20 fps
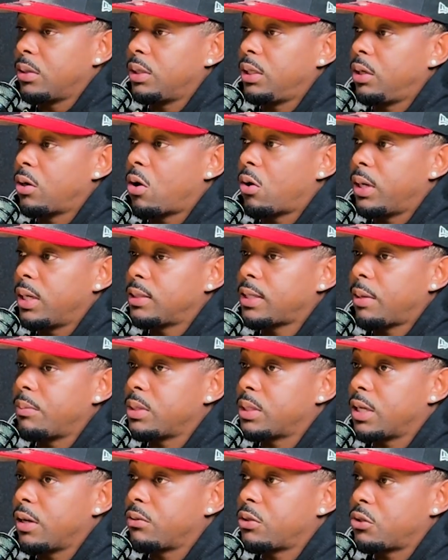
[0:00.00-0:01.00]
and all that type of
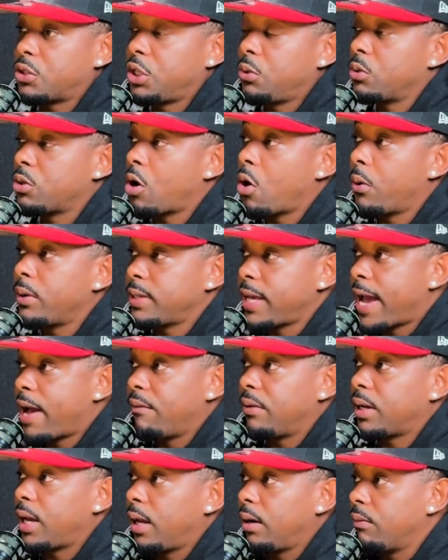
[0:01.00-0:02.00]
stuff. So she was always
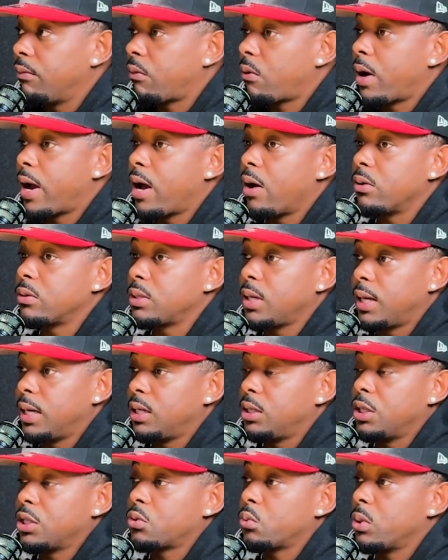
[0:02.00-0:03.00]
advocating for a house, and it
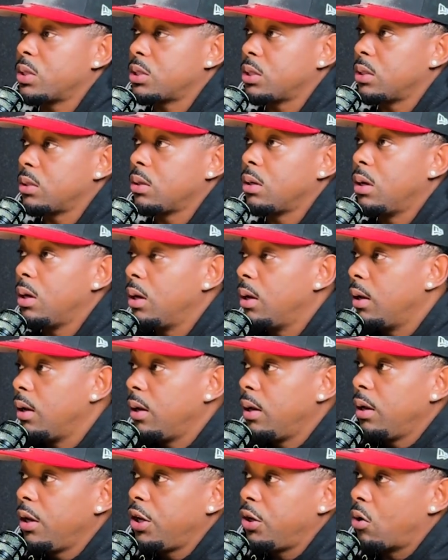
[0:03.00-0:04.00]
just wasn't,
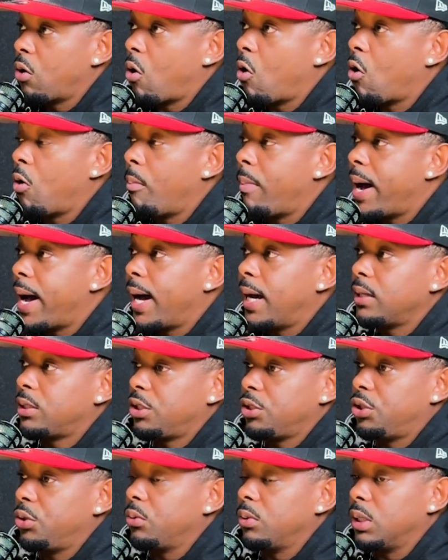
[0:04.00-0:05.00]
on my
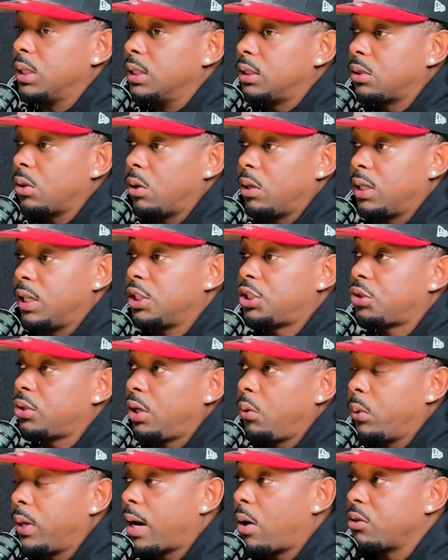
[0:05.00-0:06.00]
to-do list. So initially
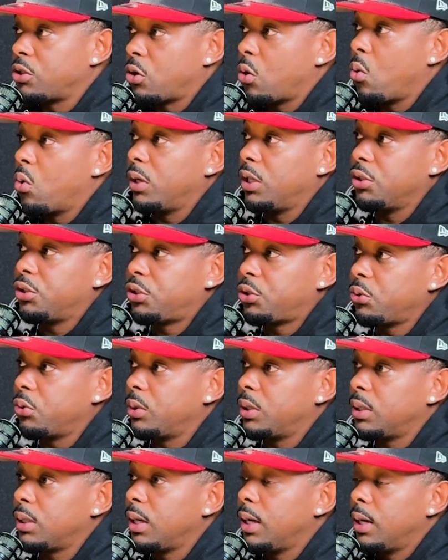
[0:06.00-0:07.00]
when I was going into
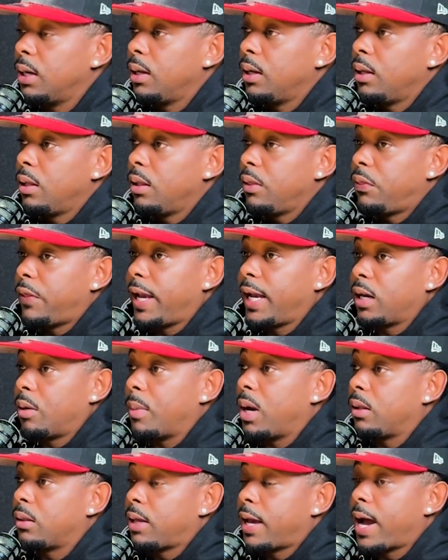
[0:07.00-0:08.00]
it, thinking
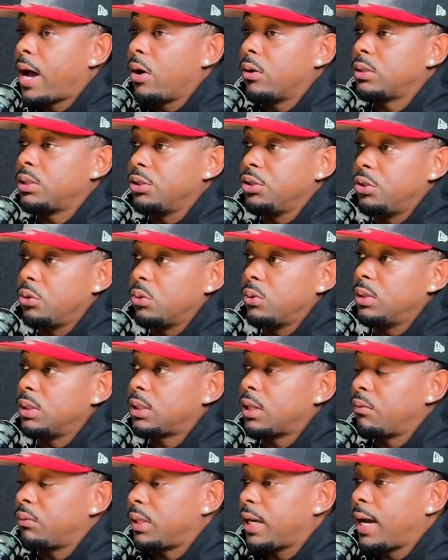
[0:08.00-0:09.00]
about the house and doing the
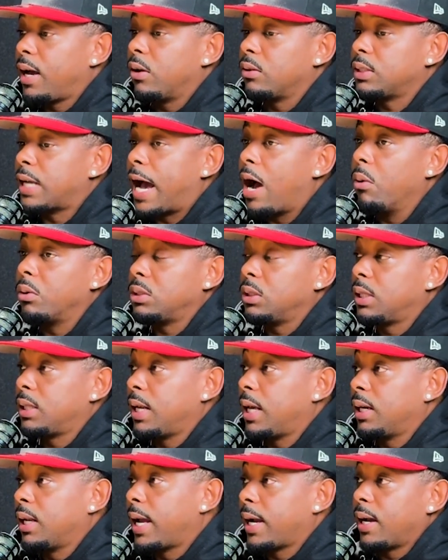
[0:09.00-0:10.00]
stuff with the house, I was looking
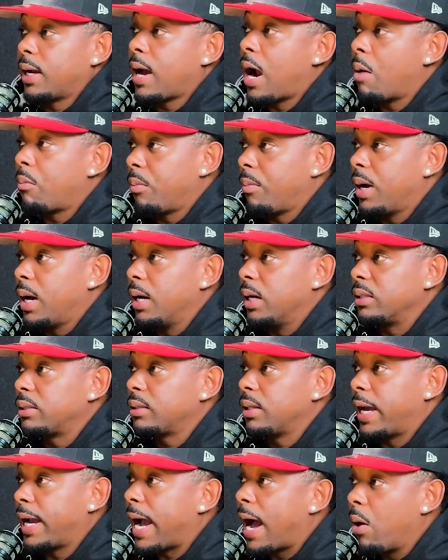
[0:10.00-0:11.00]
at it like a compromise.
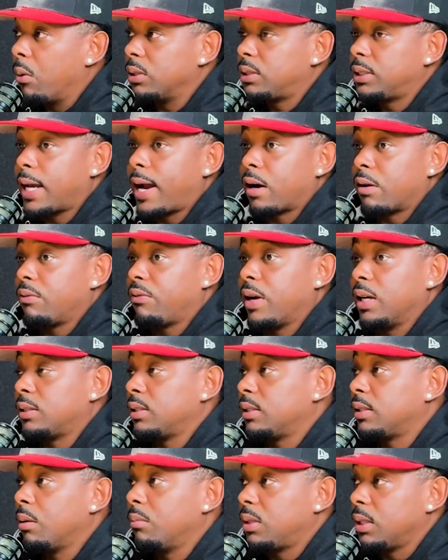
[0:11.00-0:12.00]
Like I was sacrificing
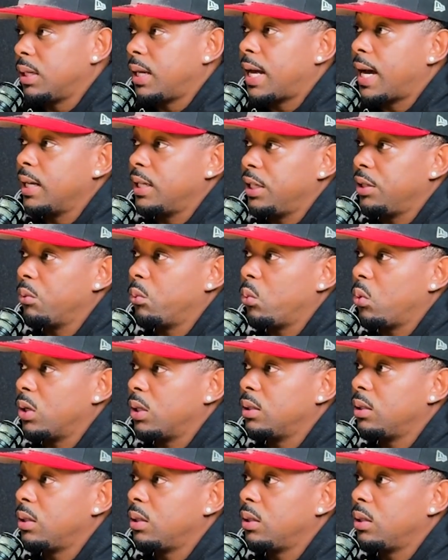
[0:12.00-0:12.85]
something that I didn't want